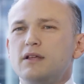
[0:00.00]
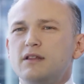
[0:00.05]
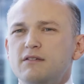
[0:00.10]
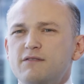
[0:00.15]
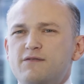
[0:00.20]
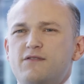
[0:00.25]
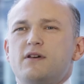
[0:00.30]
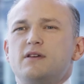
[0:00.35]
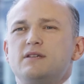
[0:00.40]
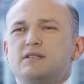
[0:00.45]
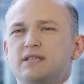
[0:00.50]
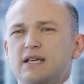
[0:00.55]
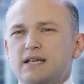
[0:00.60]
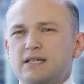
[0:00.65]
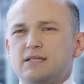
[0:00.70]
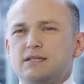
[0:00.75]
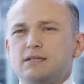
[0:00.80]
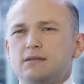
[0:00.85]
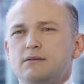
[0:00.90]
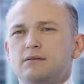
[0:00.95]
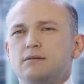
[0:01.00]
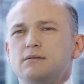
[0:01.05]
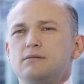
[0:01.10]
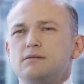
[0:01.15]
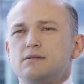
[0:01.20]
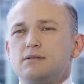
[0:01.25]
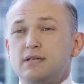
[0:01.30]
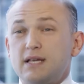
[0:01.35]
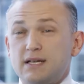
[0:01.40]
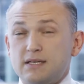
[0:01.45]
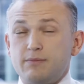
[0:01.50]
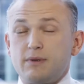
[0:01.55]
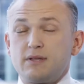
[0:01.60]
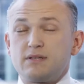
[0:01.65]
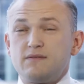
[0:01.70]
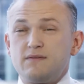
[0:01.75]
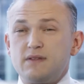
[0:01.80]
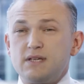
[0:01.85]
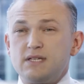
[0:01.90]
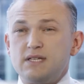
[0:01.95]
in the first six
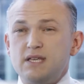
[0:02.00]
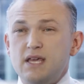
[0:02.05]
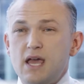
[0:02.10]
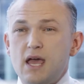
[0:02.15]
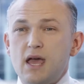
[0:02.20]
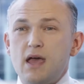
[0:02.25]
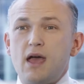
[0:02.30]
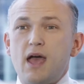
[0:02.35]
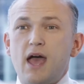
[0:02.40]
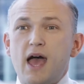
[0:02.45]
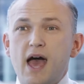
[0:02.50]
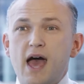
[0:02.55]
months of this year,